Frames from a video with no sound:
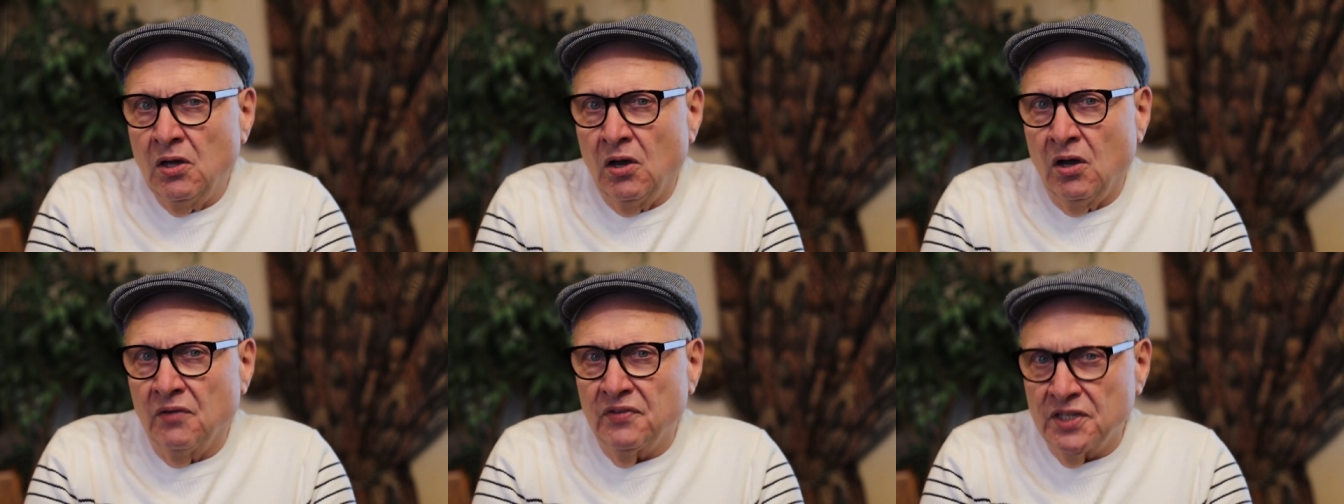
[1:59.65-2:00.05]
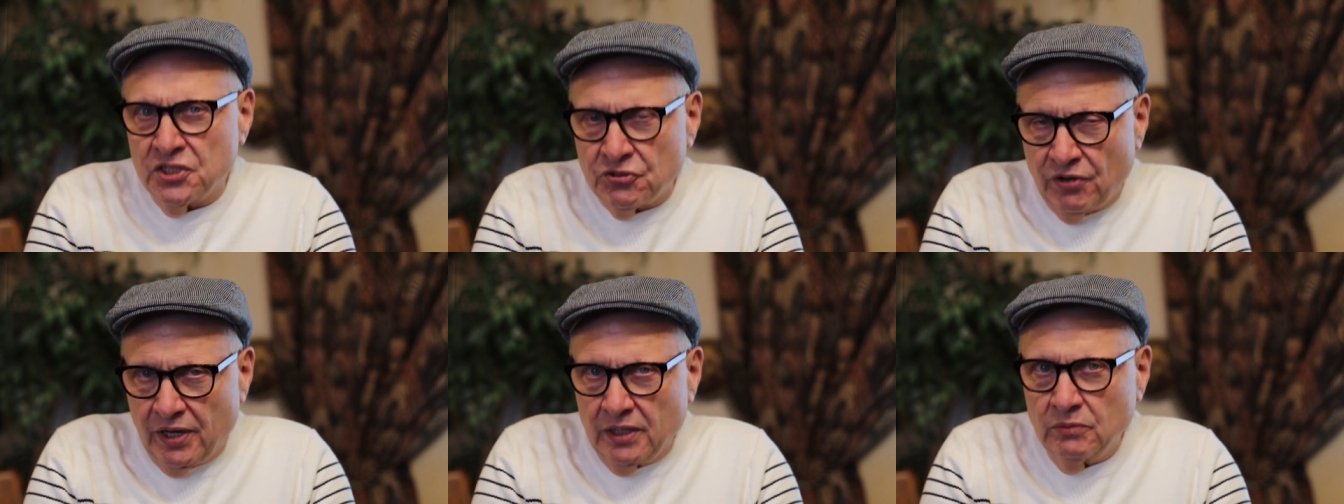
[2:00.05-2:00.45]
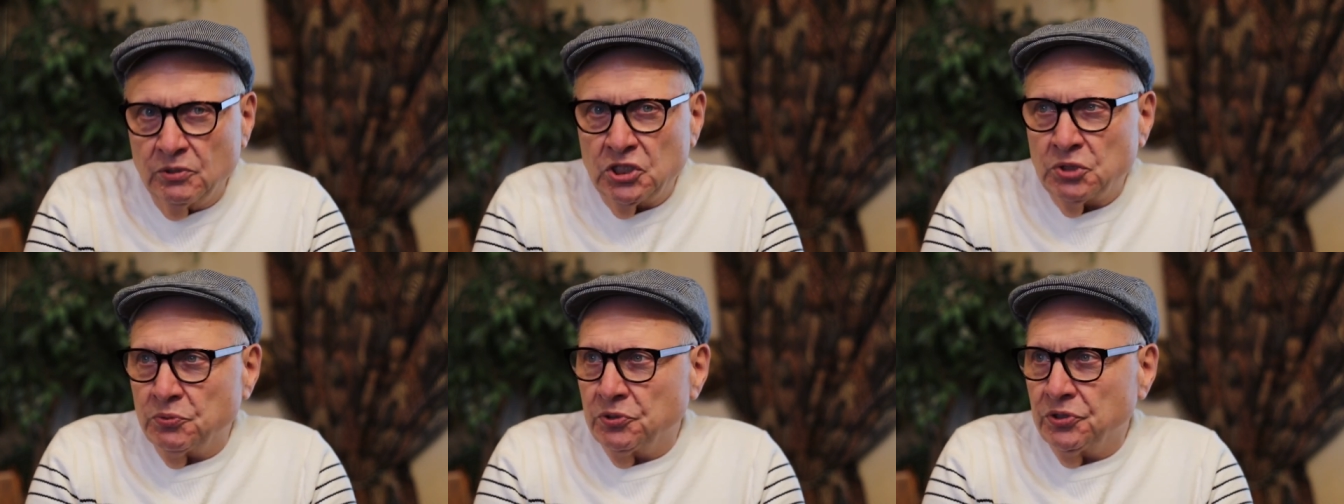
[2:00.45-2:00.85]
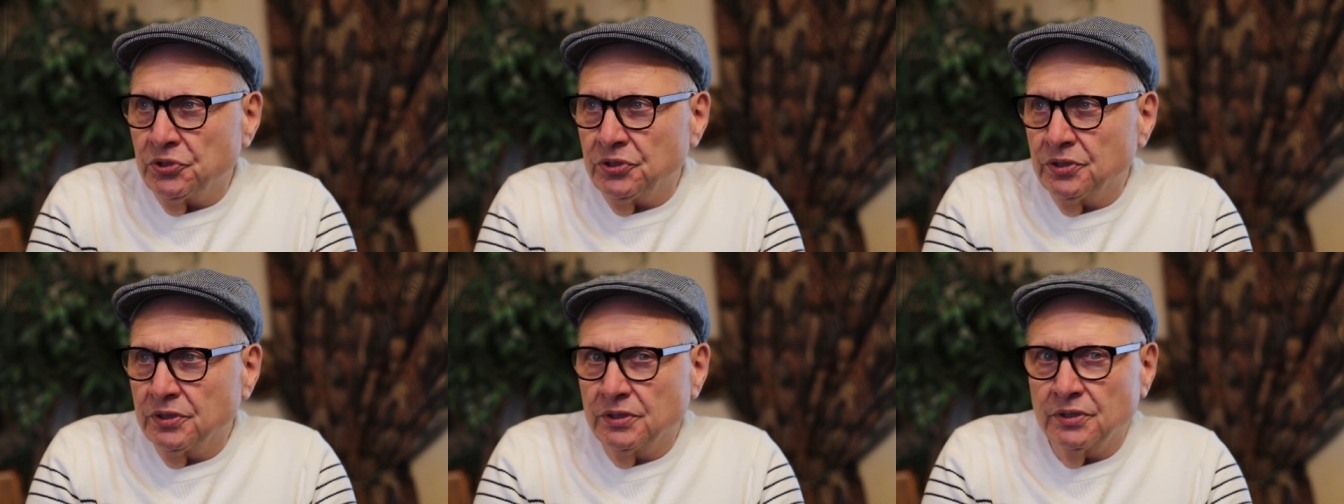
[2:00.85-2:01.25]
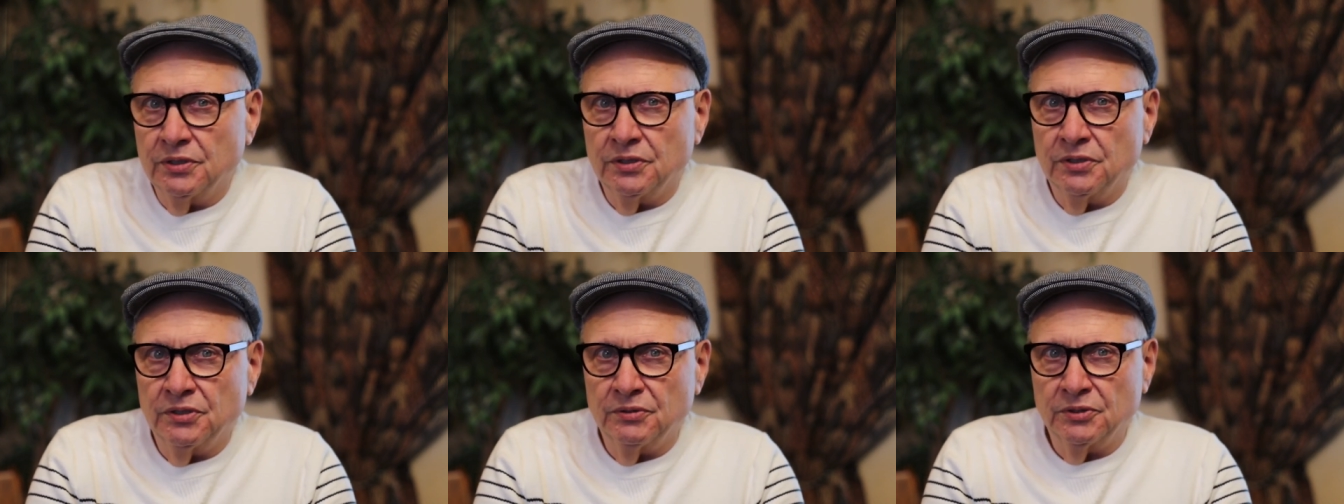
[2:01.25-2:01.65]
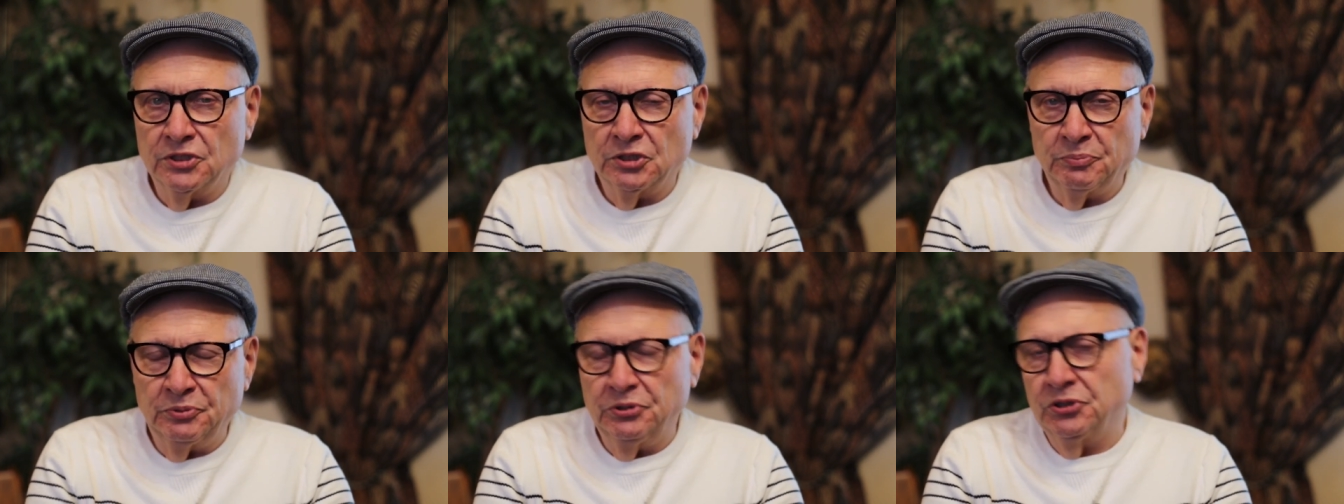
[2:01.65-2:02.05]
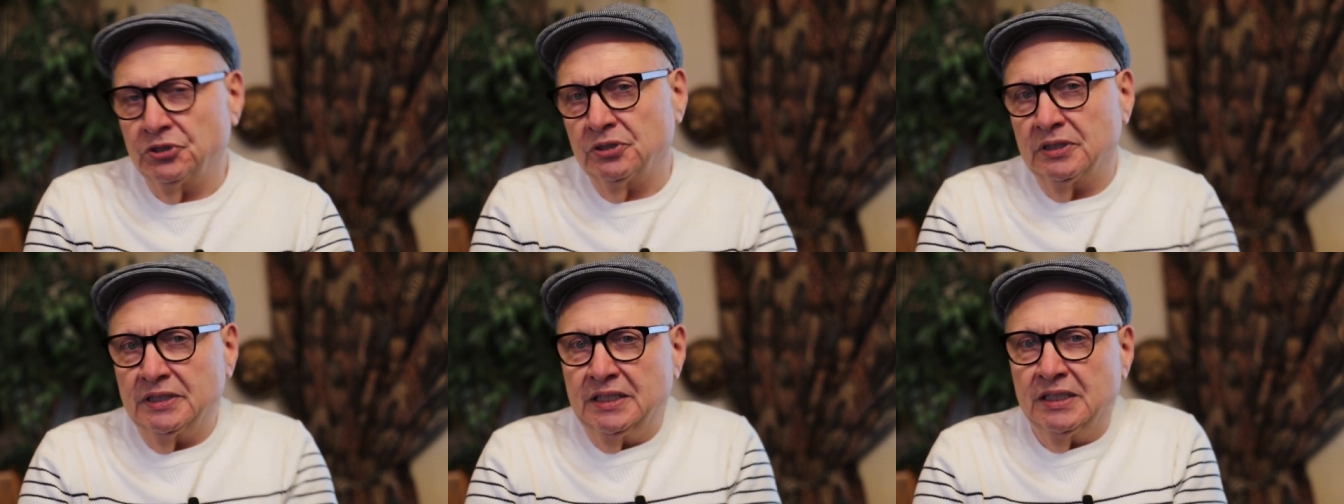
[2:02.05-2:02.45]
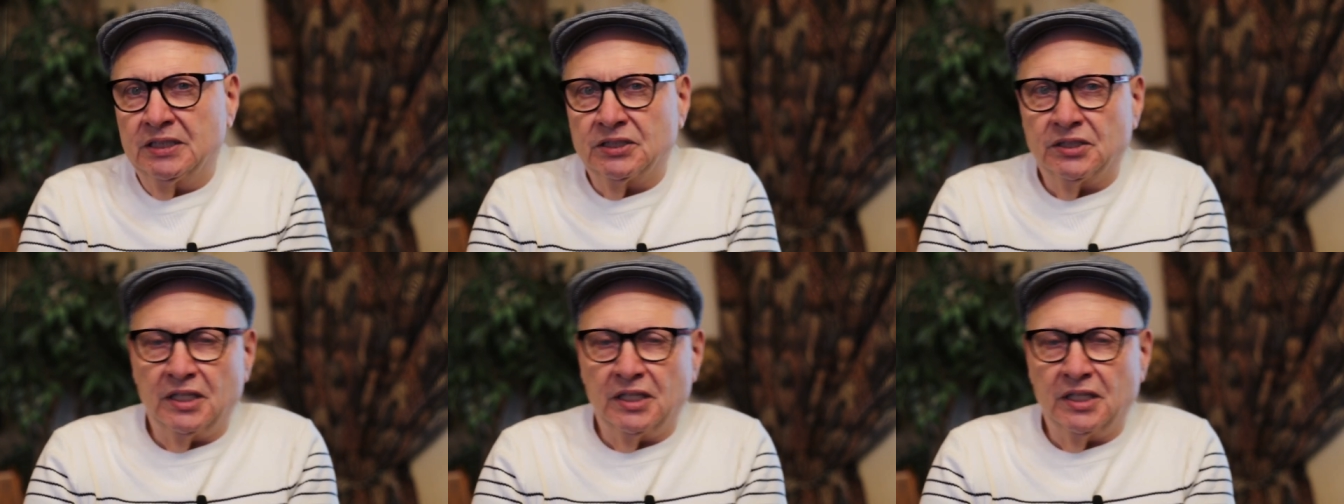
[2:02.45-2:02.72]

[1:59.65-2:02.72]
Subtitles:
of Israel, which were the spiritual leaders, they're